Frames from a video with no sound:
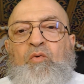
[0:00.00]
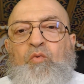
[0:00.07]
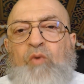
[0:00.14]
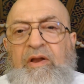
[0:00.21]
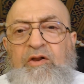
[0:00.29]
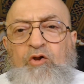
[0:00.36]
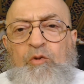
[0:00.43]

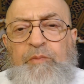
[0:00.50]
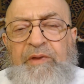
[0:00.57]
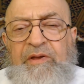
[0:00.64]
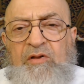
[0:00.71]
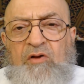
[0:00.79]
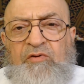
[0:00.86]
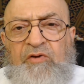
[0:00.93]
When you'll be
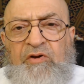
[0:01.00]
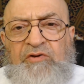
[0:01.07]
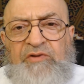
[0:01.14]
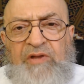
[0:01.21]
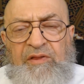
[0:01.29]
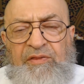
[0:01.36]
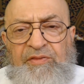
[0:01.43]
conquering
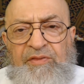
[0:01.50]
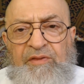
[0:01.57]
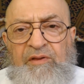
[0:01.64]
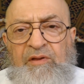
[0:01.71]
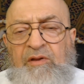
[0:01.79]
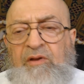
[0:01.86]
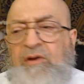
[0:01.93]
death,
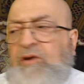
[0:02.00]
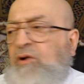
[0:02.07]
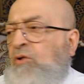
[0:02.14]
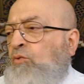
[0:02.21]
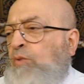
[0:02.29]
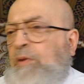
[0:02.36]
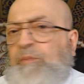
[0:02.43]

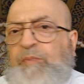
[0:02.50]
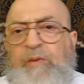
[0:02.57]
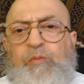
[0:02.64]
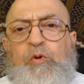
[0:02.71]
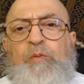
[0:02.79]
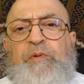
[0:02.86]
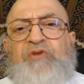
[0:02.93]
when
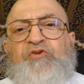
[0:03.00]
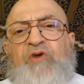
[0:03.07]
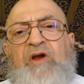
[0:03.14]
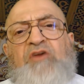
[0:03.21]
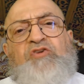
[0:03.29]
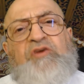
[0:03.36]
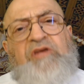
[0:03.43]
people will be
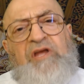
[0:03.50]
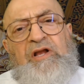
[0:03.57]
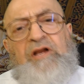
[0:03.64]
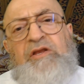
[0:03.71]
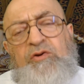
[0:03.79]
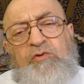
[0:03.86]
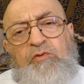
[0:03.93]
trying to
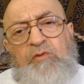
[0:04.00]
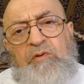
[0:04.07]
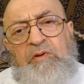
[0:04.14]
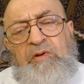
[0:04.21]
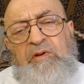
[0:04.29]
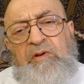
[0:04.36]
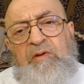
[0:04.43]
kill you,
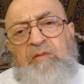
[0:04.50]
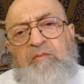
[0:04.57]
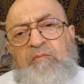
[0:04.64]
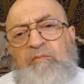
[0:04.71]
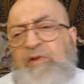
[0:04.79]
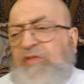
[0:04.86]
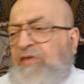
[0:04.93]

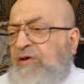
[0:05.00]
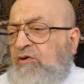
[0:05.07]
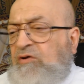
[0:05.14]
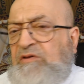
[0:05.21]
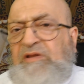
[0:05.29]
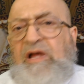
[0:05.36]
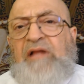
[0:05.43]
but they
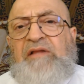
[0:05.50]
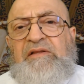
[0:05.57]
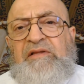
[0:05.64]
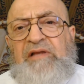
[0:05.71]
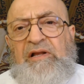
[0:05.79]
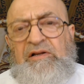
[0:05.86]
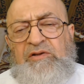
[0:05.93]
could
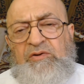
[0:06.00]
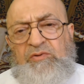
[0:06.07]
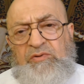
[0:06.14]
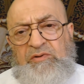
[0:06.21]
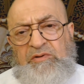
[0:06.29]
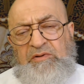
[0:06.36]
not kill you.